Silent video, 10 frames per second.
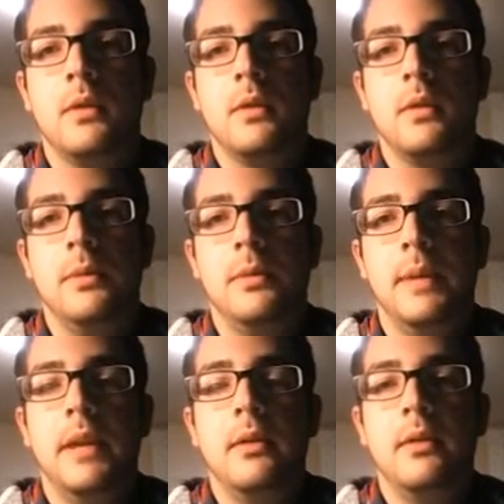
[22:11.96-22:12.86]
excuse me,
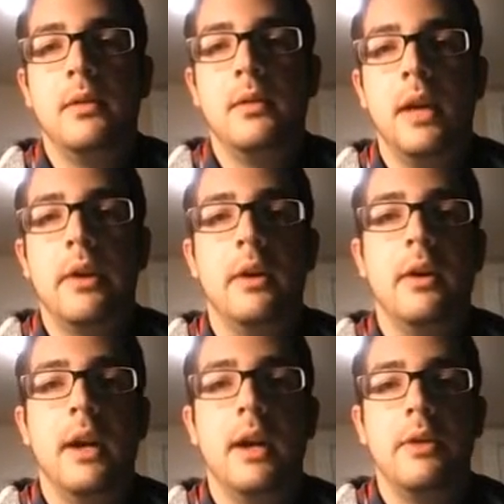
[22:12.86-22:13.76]
not
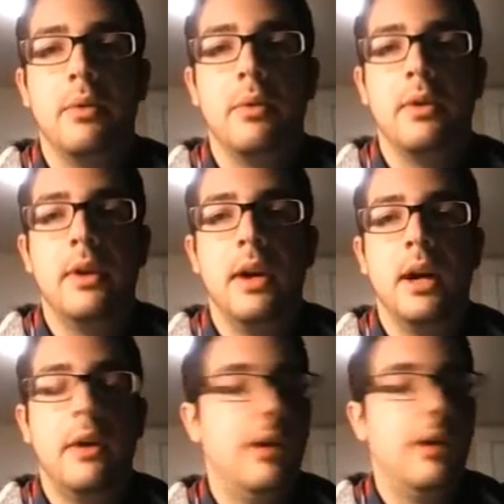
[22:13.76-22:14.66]
her, Aetherborn,
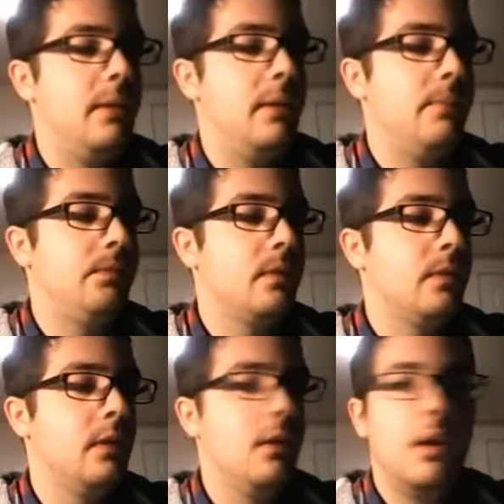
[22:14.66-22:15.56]
our
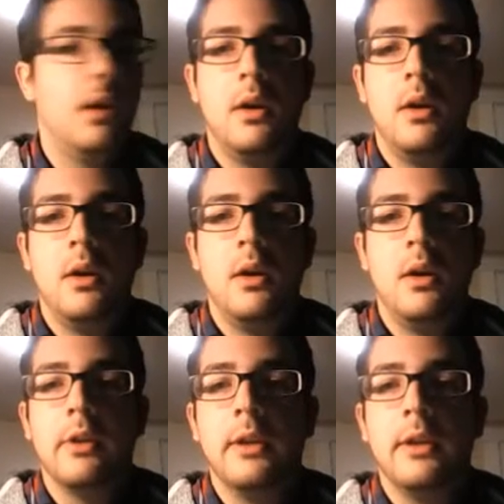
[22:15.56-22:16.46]

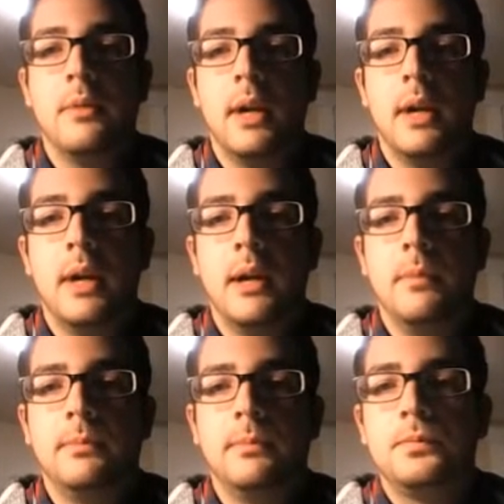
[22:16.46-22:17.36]
genderless,
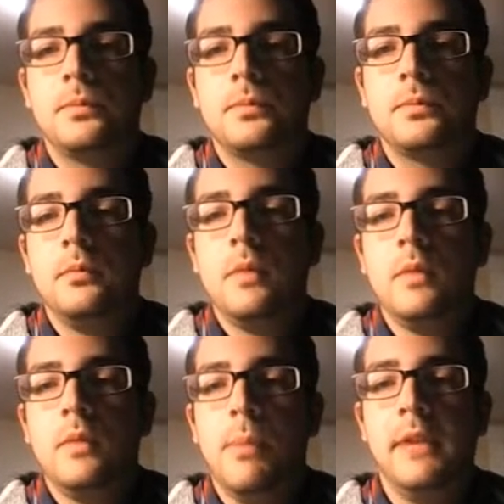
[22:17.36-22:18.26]

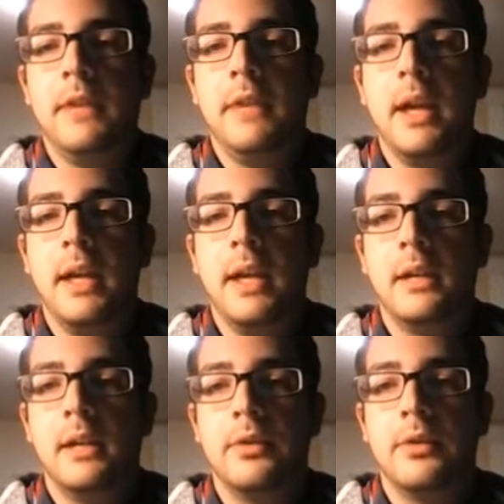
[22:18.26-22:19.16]
but it gives Yahenni
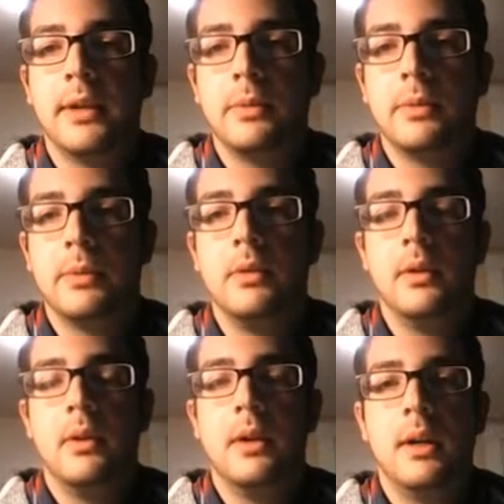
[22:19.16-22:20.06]
indestructible
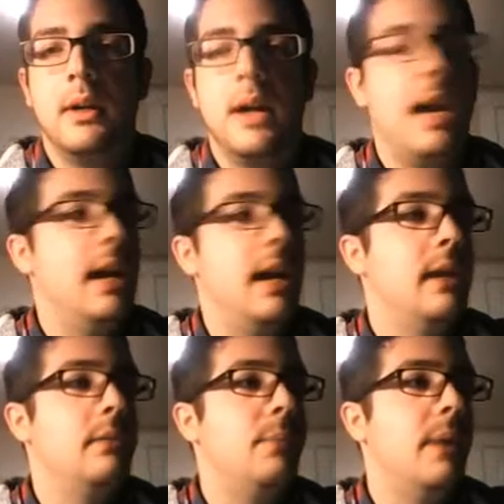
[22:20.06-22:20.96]

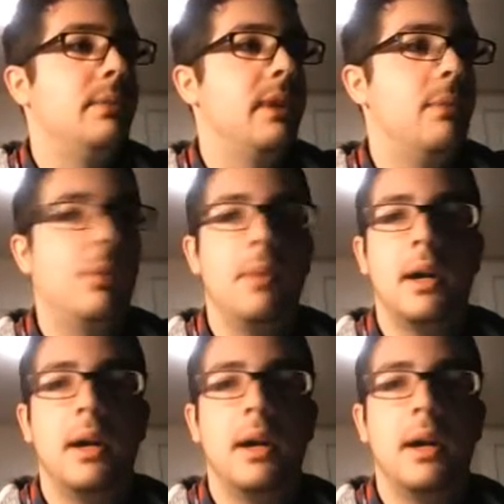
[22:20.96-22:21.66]
and pumps up